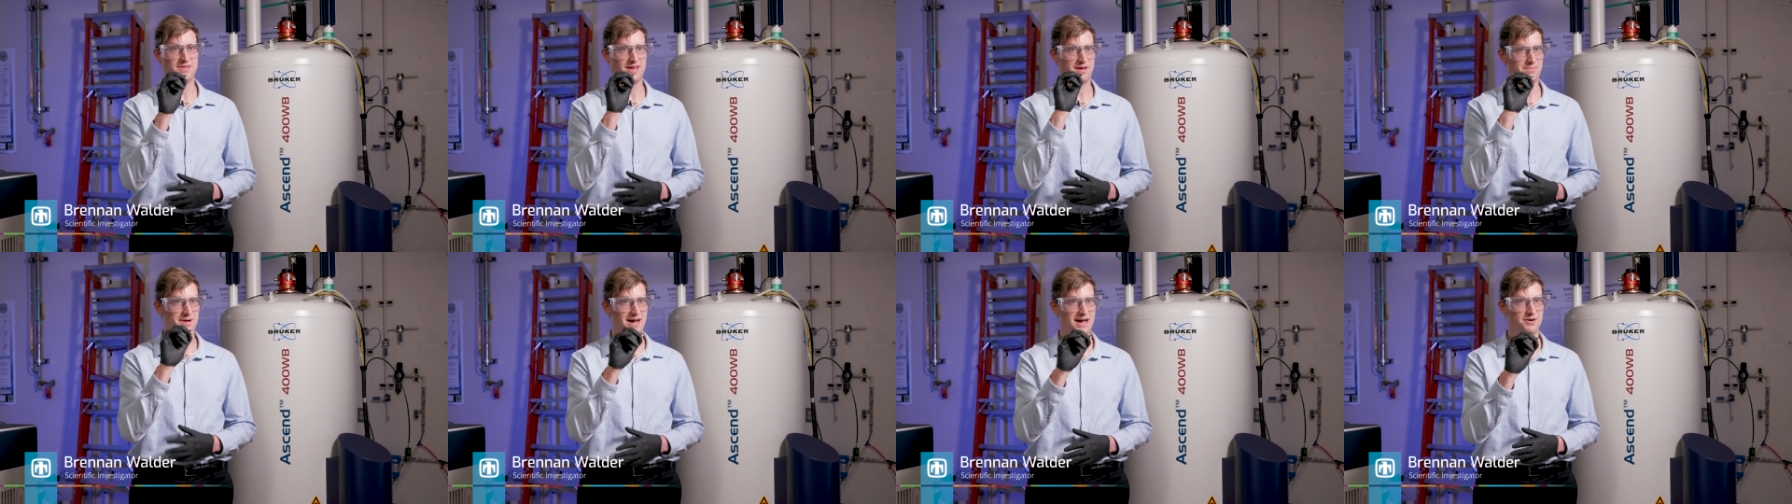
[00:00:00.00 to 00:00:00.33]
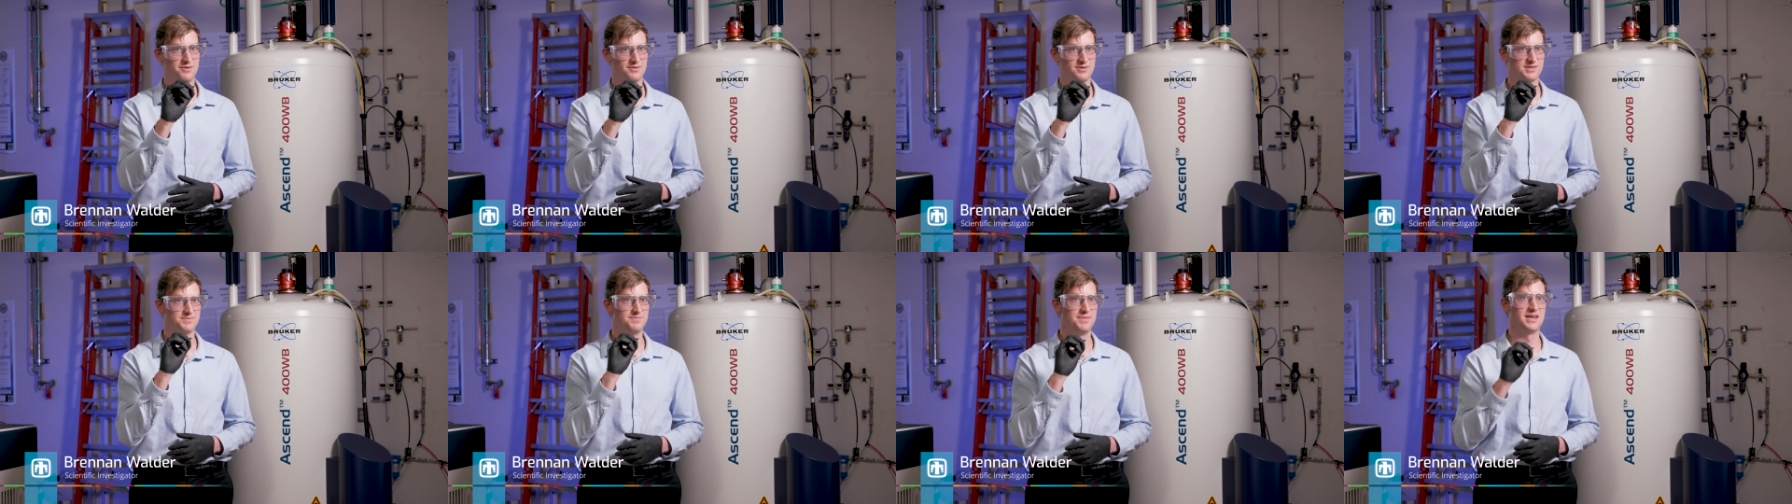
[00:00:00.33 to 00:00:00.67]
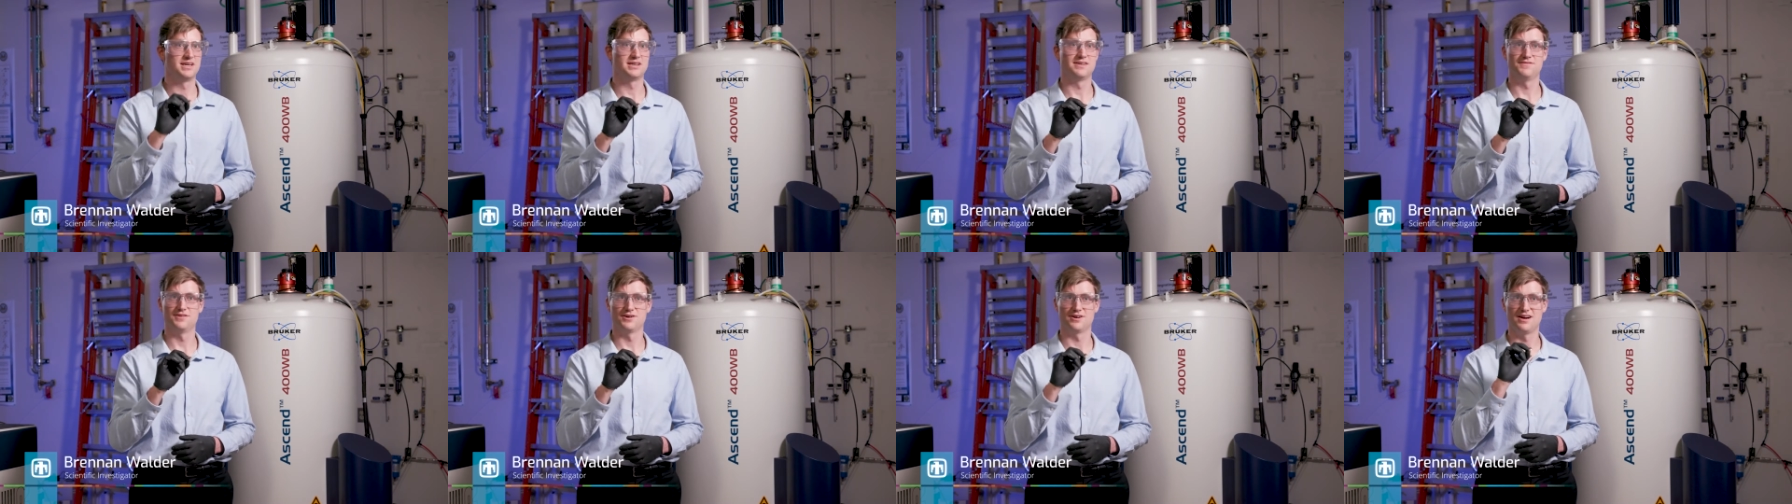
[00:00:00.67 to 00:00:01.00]
that powers
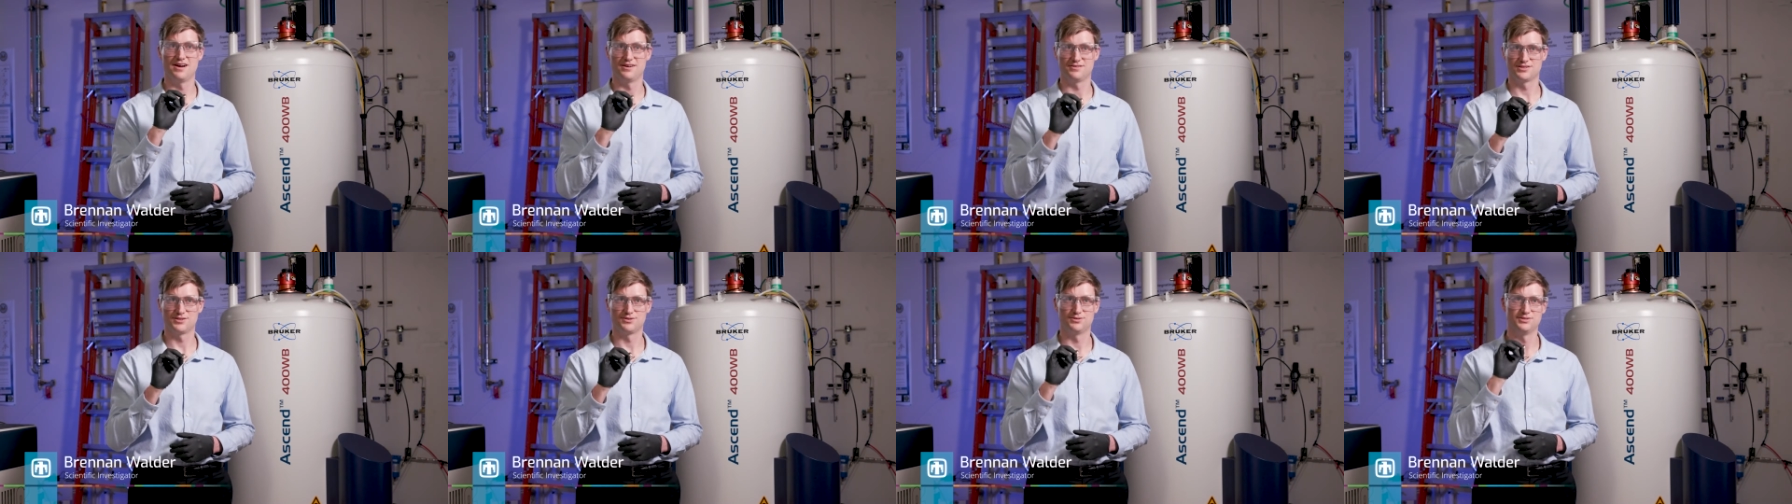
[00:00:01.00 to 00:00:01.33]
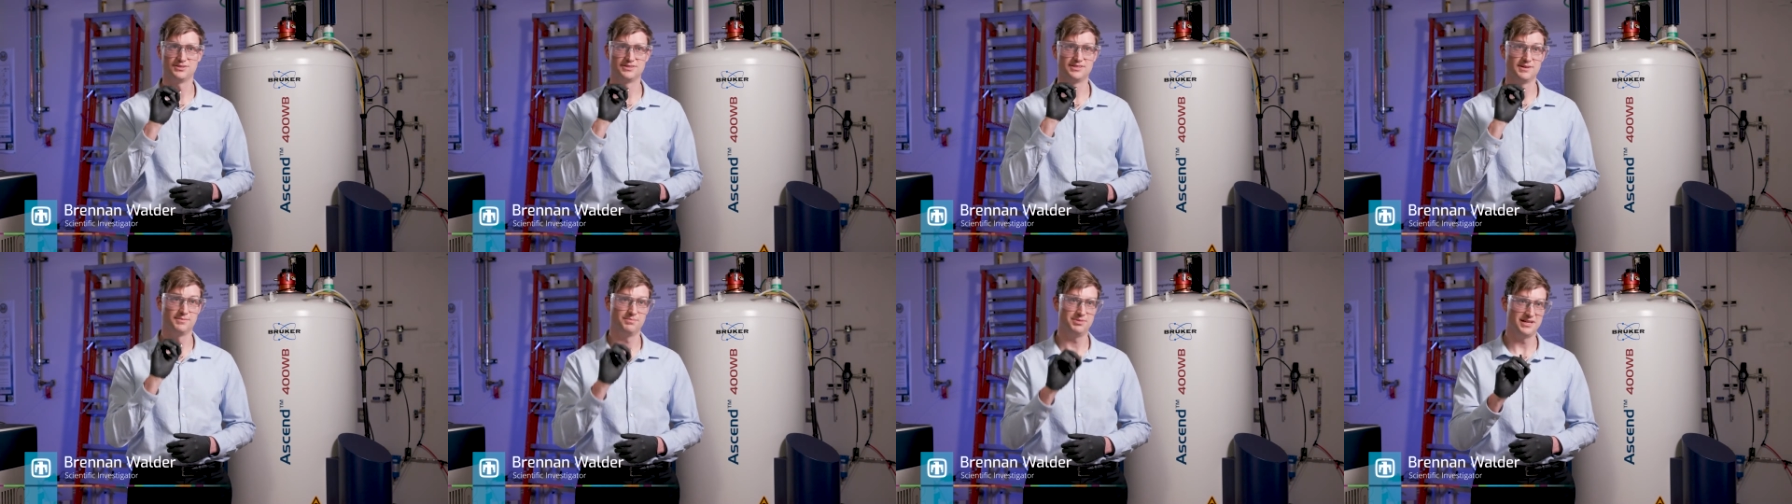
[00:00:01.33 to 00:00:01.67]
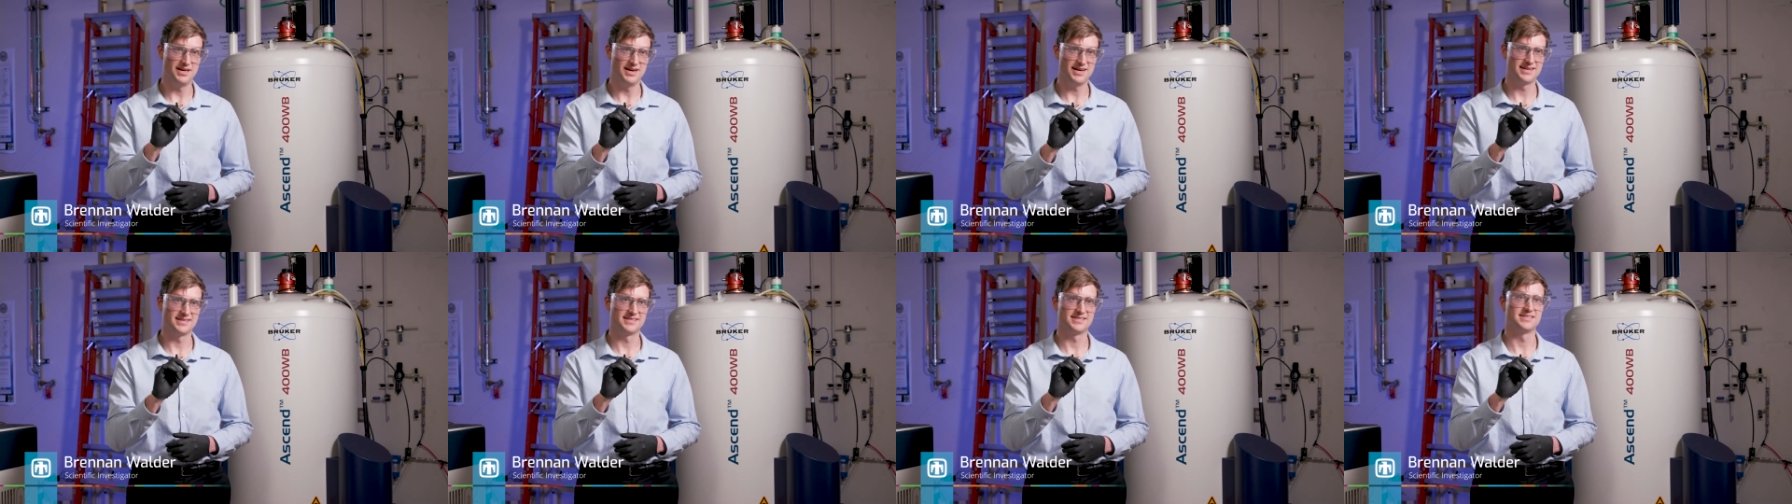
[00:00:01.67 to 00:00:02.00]
many of your household
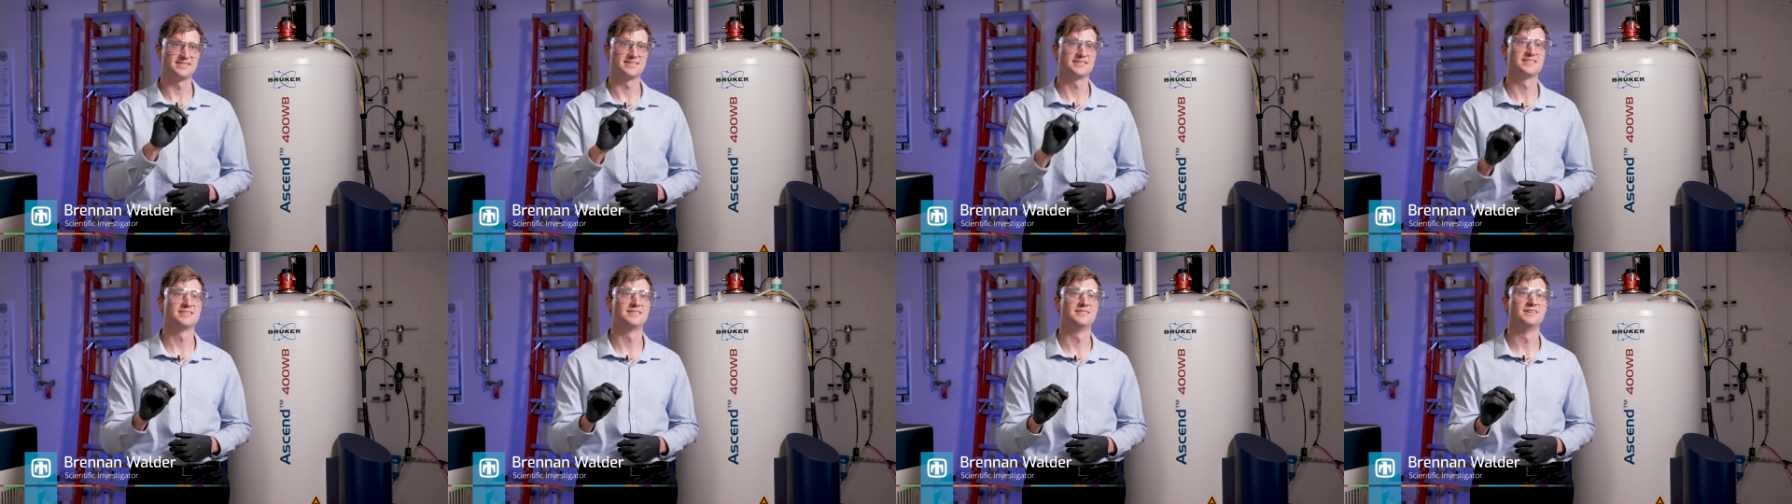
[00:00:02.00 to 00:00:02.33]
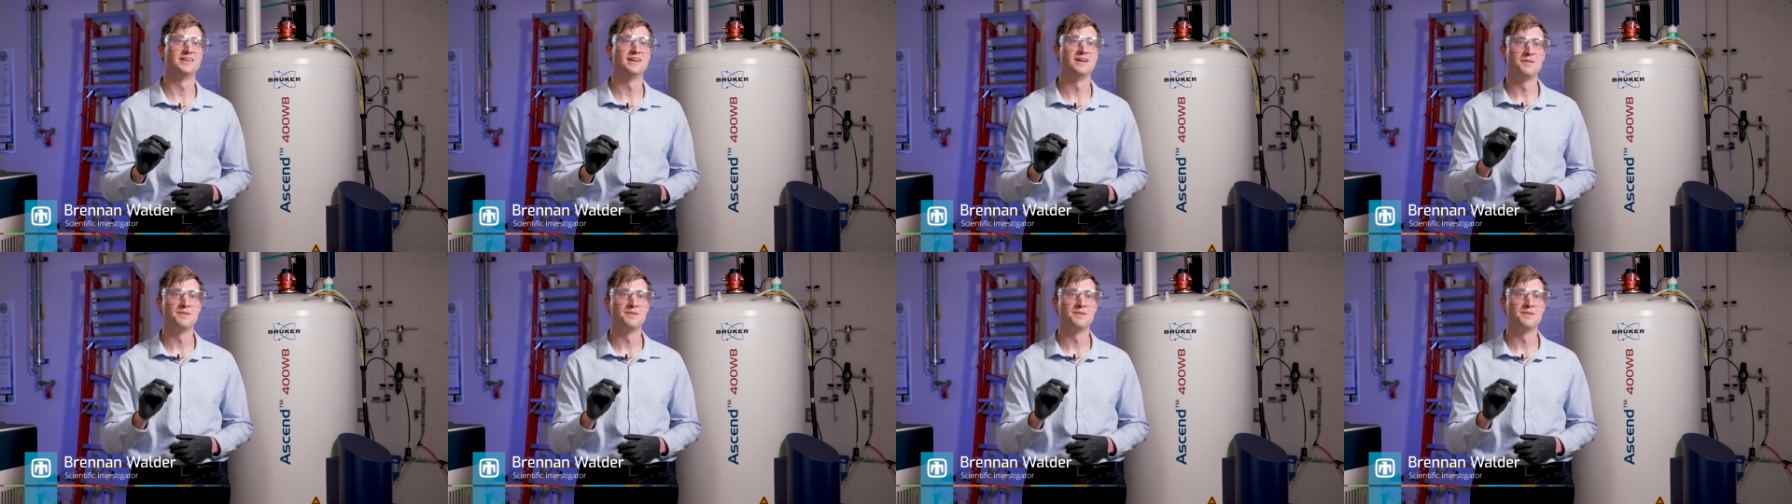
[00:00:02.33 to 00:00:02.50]
appliances.